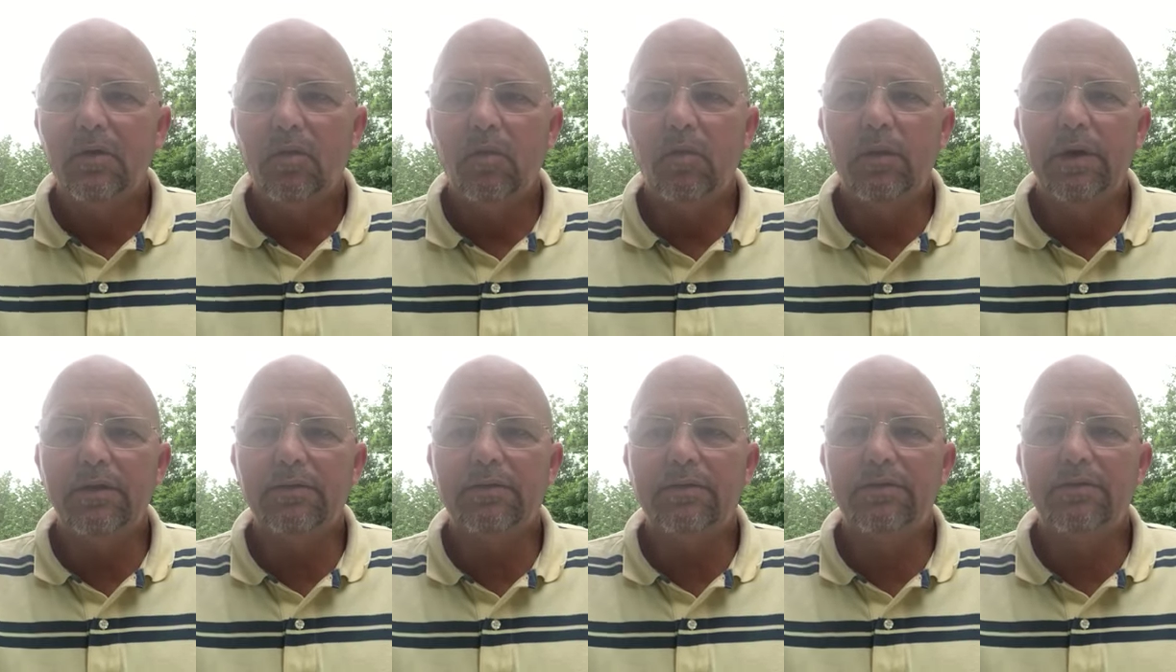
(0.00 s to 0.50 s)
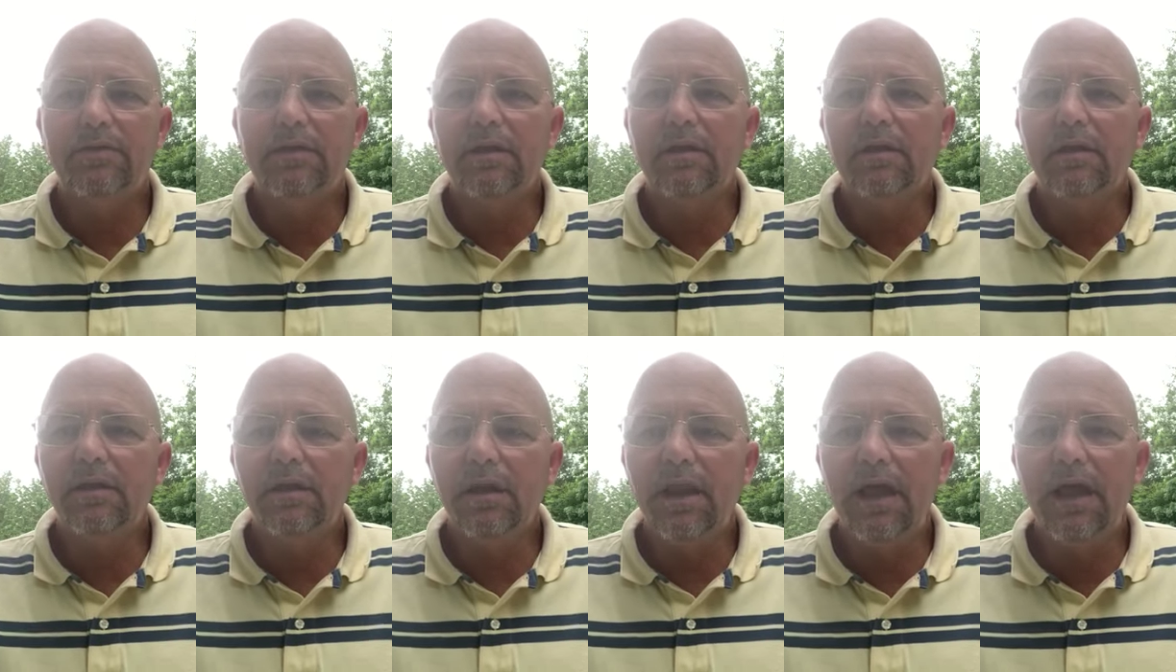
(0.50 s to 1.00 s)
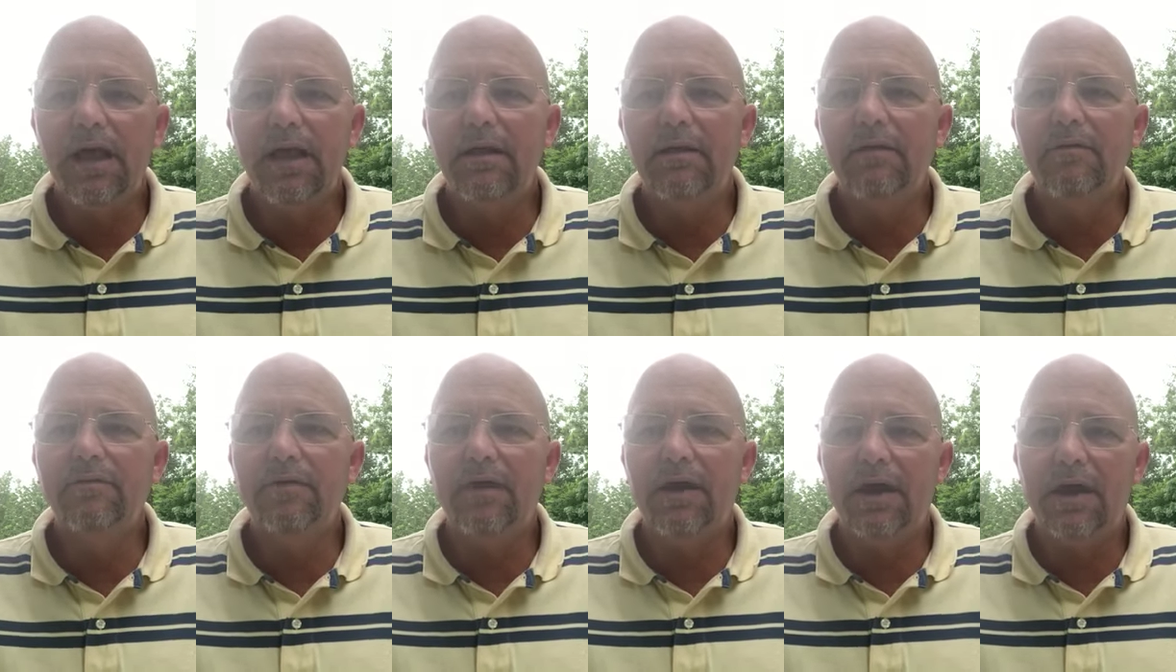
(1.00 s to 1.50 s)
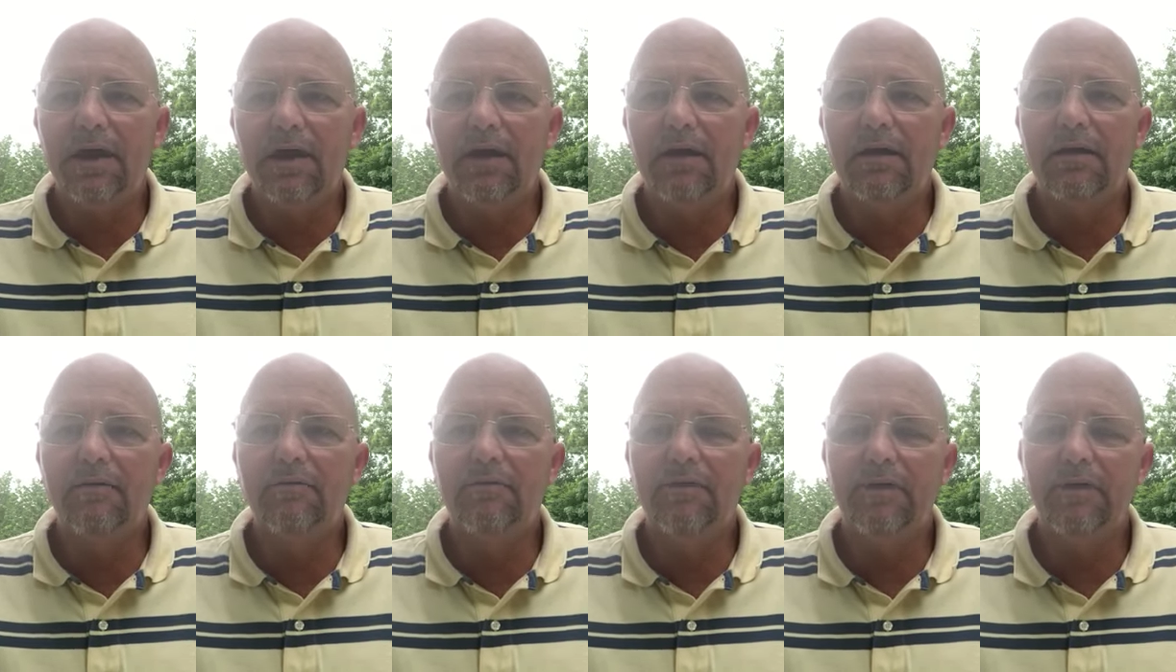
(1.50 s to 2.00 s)
with the love
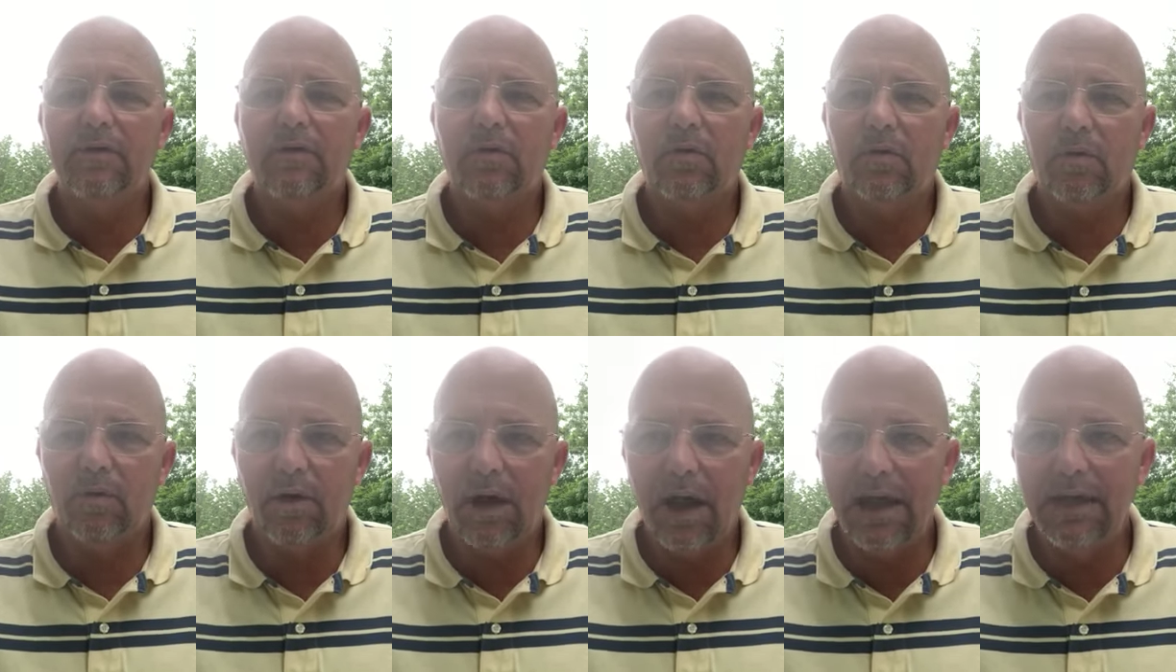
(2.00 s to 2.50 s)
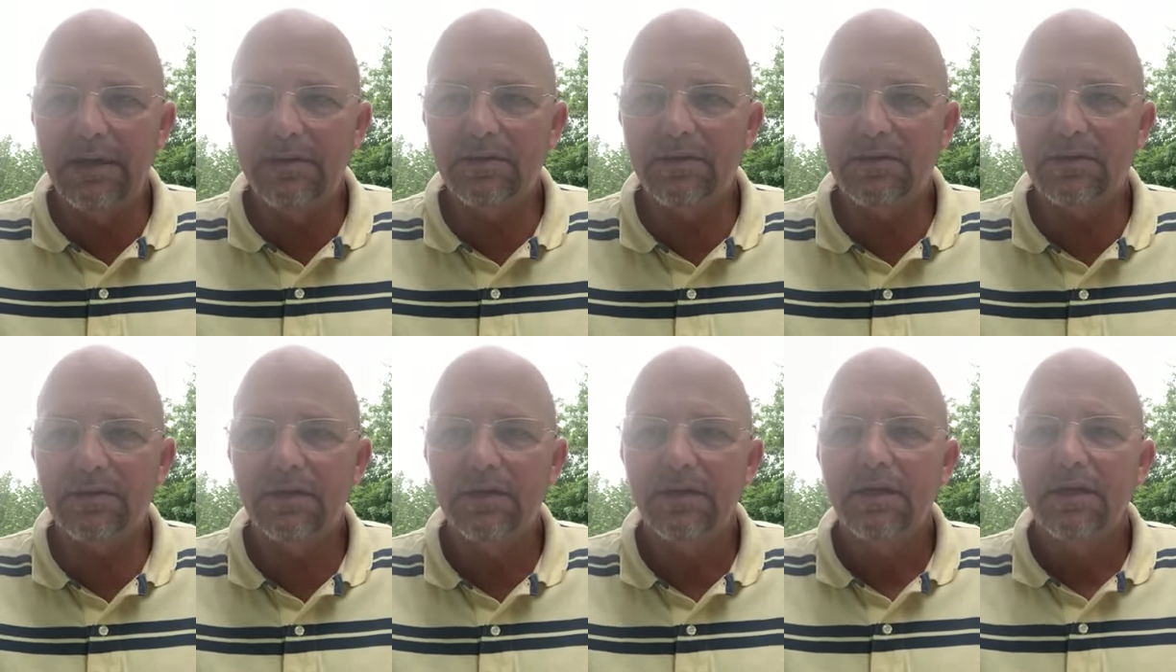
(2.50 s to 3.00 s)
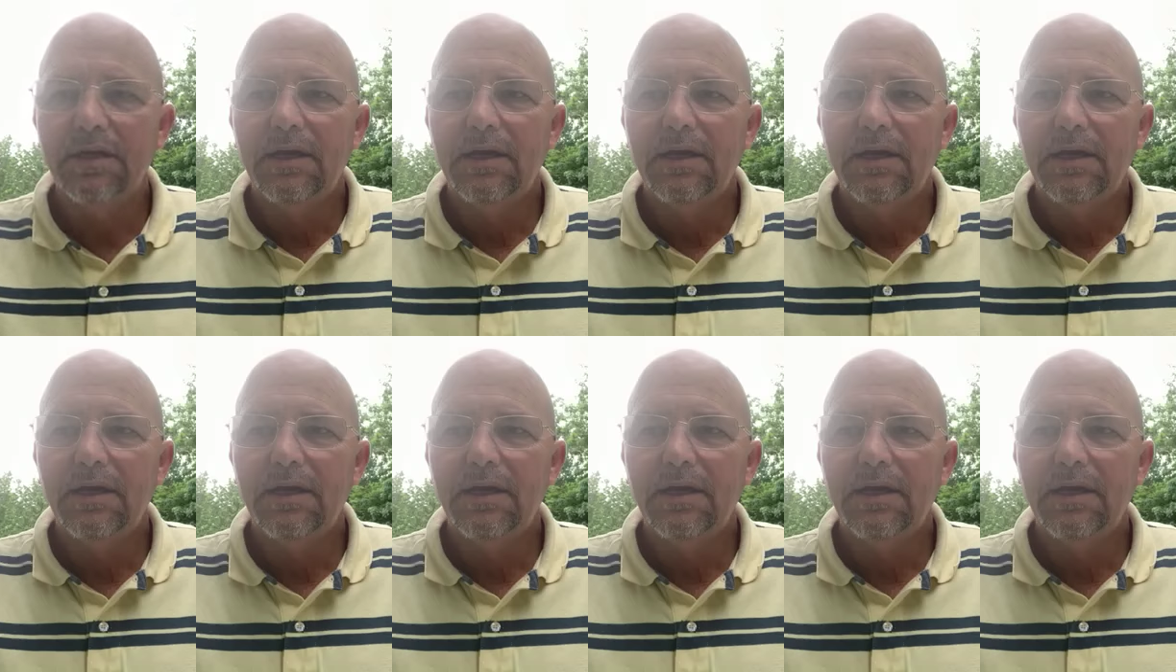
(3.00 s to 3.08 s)
of Christ.